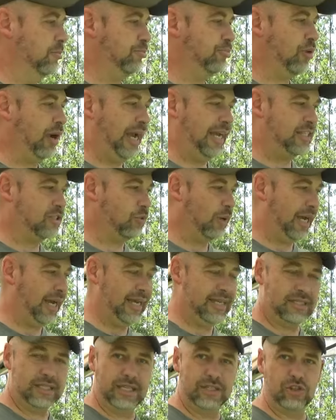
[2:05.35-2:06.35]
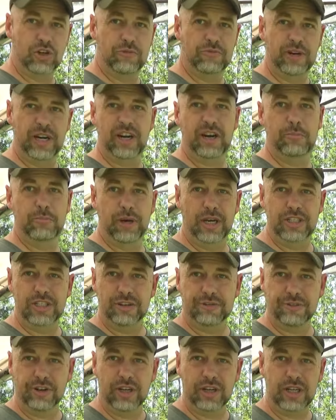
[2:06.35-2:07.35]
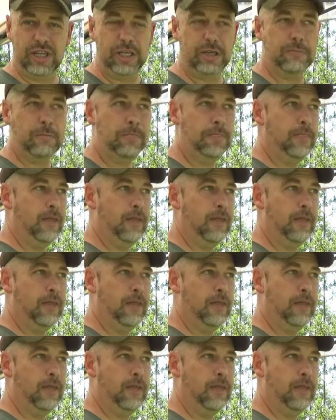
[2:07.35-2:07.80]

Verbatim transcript: Price-wise, these are very budget-friendly.